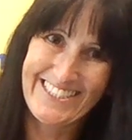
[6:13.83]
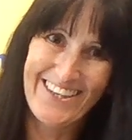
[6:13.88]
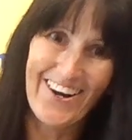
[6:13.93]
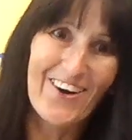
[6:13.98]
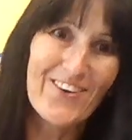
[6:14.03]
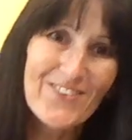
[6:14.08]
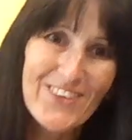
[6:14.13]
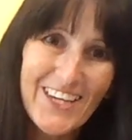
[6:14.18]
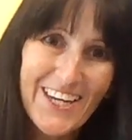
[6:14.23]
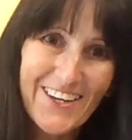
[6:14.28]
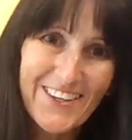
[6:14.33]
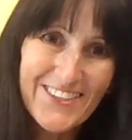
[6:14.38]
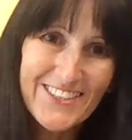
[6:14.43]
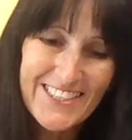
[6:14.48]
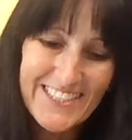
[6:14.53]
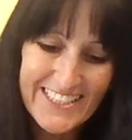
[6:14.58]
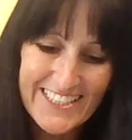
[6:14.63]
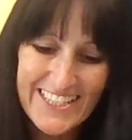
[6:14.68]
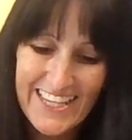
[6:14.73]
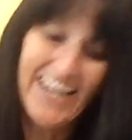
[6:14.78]
off he goes.
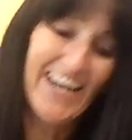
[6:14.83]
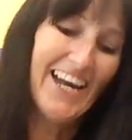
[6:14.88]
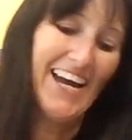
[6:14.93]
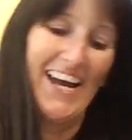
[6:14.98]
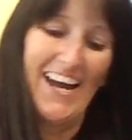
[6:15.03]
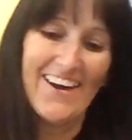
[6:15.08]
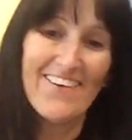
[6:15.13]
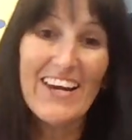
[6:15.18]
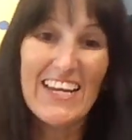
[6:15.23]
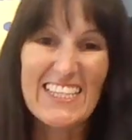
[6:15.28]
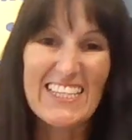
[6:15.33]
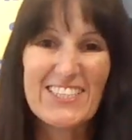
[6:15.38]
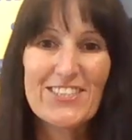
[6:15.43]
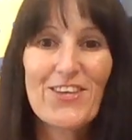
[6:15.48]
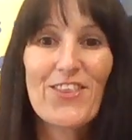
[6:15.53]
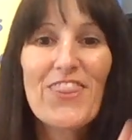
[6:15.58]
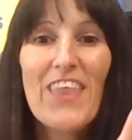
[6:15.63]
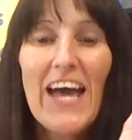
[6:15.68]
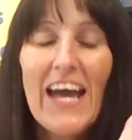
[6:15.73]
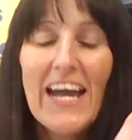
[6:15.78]
All right,
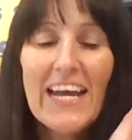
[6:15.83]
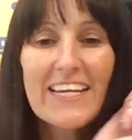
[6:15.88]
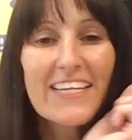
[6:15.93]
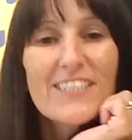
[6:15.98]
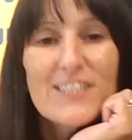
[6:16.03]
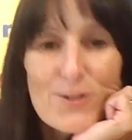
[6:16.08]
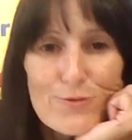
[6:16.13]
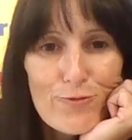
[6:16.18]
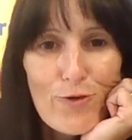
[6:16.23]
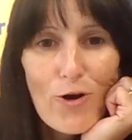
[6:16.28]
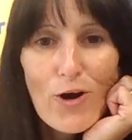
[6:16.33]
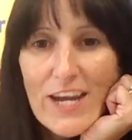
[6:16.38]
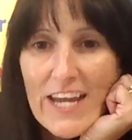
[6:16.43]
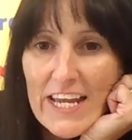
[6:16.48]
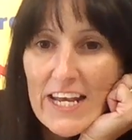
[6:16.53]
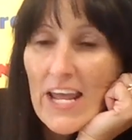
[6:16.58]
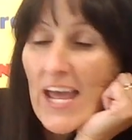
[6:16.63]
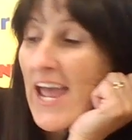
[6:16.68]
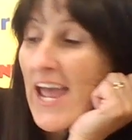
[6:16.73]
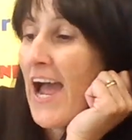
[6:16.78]
so that is the
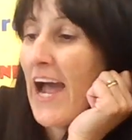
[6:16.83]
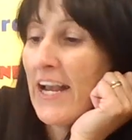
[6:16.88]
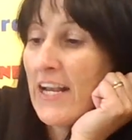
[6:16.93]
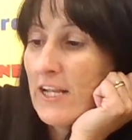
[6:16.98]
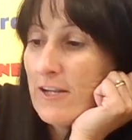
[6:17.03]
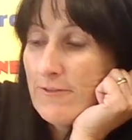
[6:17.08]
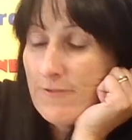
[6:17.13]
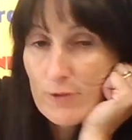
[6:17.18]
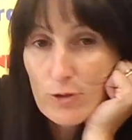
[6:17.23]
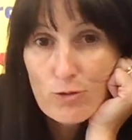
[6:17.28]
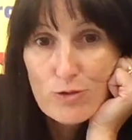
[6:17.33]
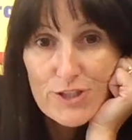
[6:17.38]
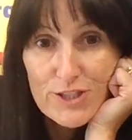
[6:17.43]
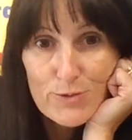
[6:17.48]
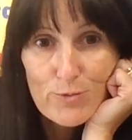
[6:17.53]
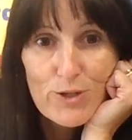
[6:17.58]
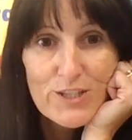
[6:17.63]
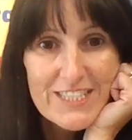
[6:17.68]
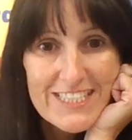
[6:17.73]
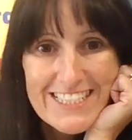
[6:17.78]
rocket. And if you
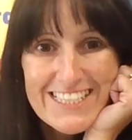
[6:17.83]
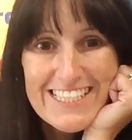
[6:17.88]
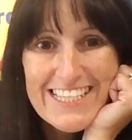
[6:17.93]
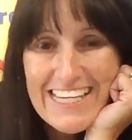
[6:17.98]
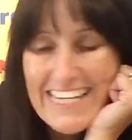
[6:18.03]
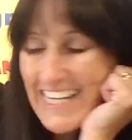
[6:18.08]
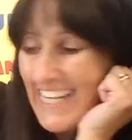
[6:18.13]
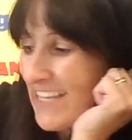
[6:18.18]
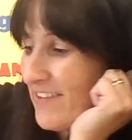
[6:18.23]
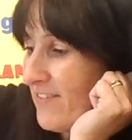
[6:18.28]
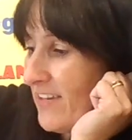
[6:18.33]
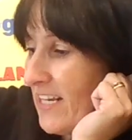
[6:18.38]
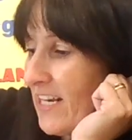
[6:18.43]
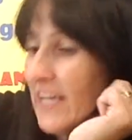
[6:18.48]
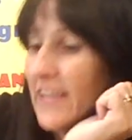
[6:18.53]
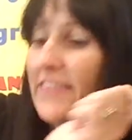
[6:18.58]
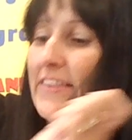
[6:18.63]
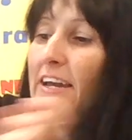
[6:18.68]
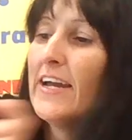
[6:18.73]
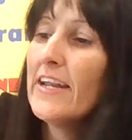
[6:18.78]
just wanted to leave it
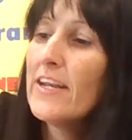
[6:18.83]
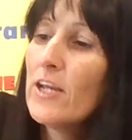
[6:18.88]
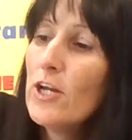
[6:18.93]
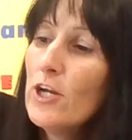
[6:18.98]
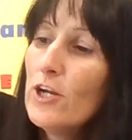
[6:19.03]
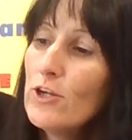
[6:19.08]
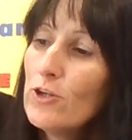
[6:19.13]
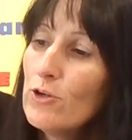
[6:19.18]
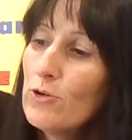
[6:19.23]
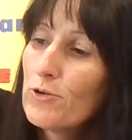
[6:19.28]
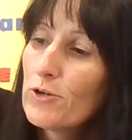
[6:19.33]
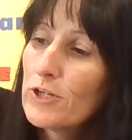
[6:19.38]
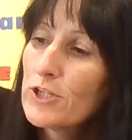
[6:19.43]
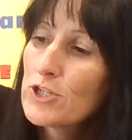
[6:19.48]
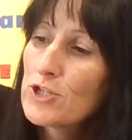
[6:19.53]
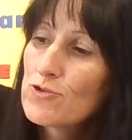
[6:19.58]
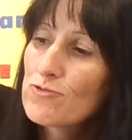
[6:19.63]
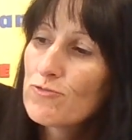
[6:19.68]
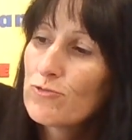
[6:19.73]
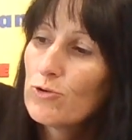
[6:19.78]
like that, you
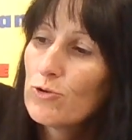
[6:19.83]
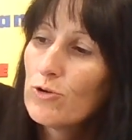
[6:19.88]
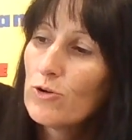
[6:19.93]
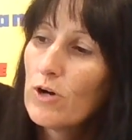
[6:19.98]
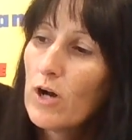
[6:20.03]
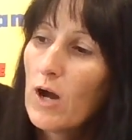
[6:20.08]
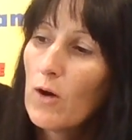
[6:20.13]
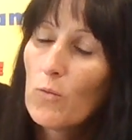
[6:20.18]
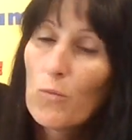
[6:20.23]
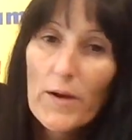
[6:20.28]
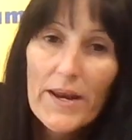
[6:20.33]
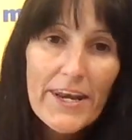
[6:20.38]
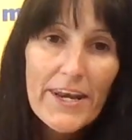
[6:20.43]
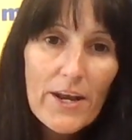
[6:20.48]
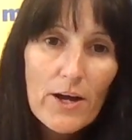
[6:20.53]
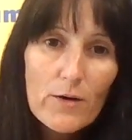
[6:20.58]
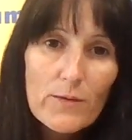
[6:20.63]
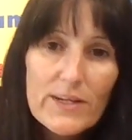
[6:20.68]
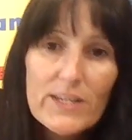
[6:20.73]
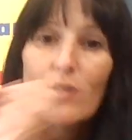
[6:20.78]
could draw a
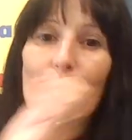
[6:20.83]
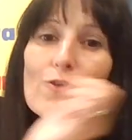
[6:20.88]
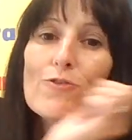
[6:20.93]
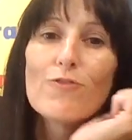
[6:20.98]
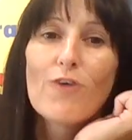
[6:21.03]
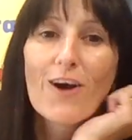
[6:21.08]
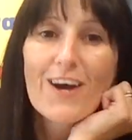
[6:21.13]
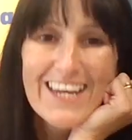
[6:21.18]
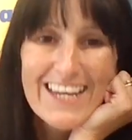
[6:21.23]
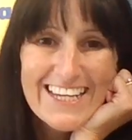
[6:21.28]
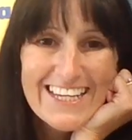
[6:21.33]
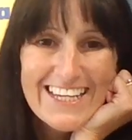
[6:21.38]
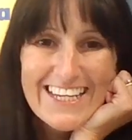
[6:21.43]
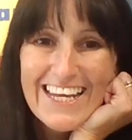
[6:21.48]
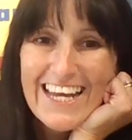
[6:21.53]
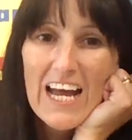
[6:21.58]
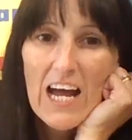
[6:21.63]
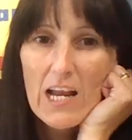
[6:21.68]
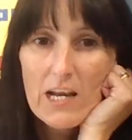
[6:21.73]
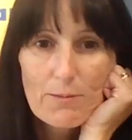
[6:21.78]
window in your rocket
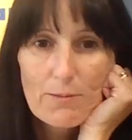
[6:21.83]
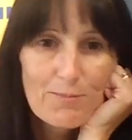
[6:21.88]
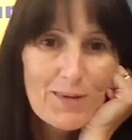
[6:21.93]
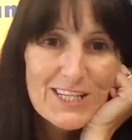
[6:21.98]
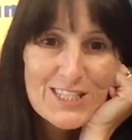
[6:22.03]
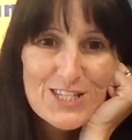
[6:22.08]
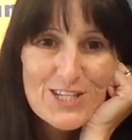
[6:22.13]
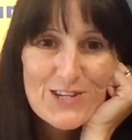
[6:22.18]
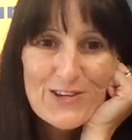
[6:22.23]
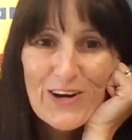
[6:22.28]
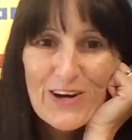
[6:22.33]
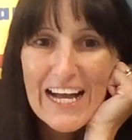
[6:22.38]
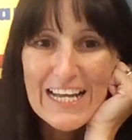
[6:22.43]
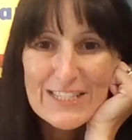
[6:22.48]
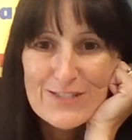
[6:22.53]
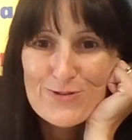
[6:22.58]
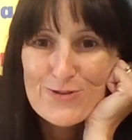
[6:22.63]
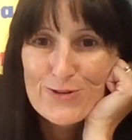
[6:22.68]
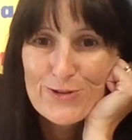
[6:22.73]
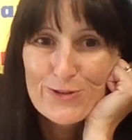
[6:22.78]
and imagine your
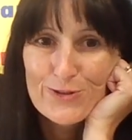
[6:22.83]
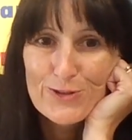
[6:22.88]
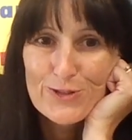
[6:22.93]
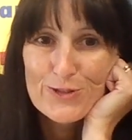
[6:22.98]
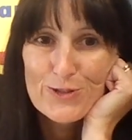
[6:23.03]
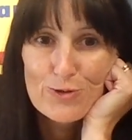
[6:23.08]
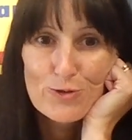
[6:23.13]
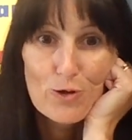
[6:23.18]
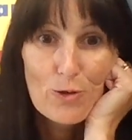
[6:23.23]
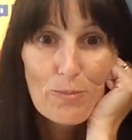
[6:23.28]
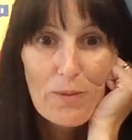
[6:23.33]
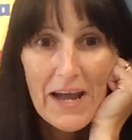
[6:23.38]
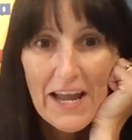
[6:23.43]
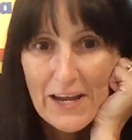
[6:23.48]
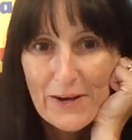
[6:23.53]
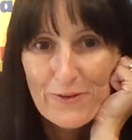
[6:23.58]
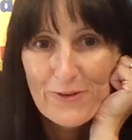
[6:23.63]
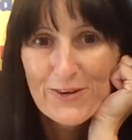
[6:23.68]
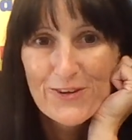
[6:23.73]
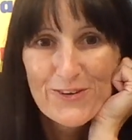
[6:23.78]
astronauts or your
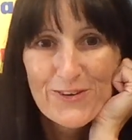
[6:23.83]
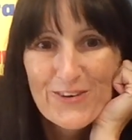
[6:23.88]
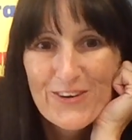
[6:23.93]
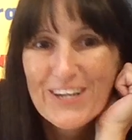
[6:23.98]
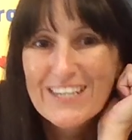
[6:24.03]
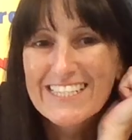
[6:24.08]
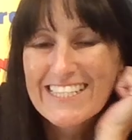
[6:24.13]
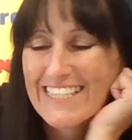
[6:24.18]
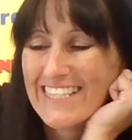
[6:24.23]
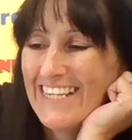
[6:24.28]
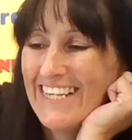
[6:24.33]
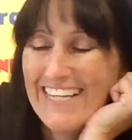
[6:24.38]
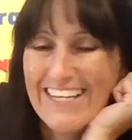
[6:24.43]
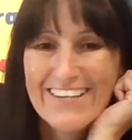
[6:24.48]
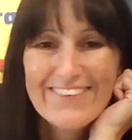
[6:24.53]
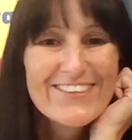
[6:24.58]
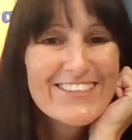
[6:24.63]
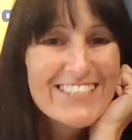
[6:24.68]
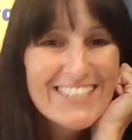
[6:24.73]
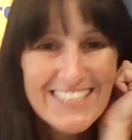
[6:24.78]
penguinaut,
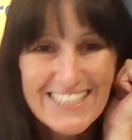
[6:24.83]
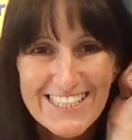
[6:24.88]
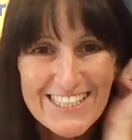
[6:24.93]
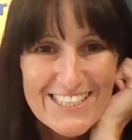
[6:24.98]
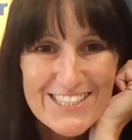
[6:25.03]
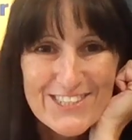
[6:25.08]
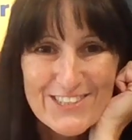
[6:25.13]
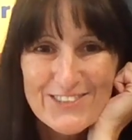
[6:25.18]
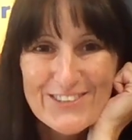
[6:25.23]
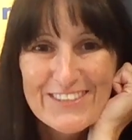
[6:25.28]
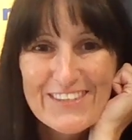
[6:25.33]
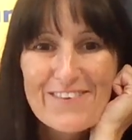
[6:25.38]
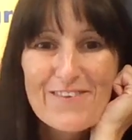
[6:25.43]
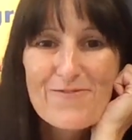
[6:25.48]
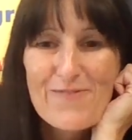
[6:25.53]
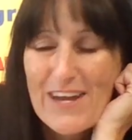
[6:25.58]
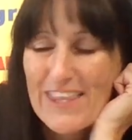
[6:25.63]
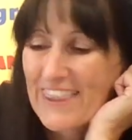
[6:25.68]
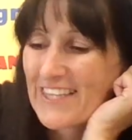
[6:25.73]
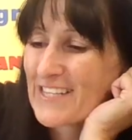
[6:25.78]
which is the story we
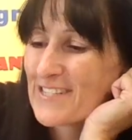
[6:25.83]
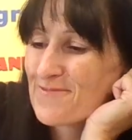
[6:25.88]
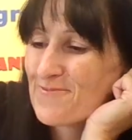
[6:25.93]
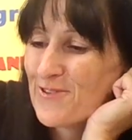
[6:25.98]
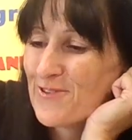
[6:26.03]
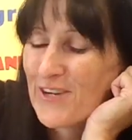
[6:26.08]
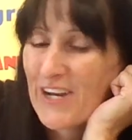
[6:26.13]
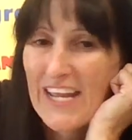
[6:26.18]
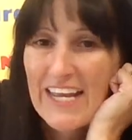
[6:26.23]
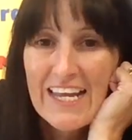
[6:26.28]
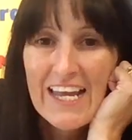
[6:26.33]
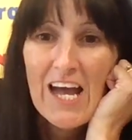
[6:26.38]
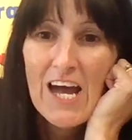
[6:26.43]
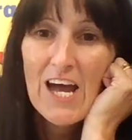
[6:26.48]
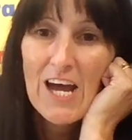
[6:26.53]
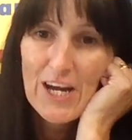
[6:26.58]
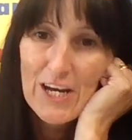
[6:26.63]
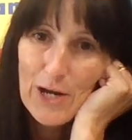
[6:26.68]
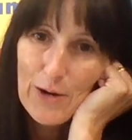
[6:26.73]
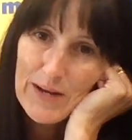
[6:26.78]
read this morning,
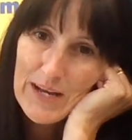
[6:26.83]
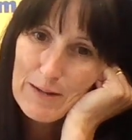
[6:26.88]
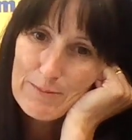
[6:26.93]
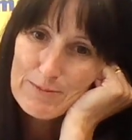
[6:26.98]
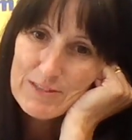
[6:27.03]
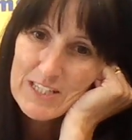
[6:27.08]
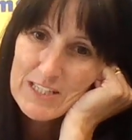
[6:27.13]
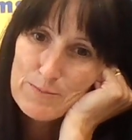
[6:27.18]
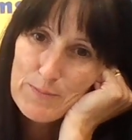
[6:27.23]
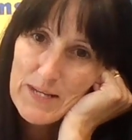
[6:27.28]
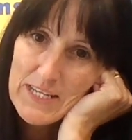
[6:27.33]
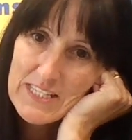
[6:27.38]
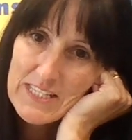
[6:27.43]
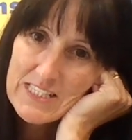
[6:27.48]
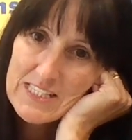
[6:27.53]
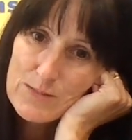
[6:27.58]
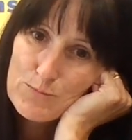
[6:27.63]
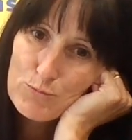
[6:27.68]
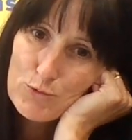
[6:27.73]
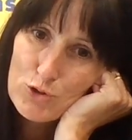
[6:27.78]
going up to
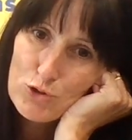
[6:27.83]
space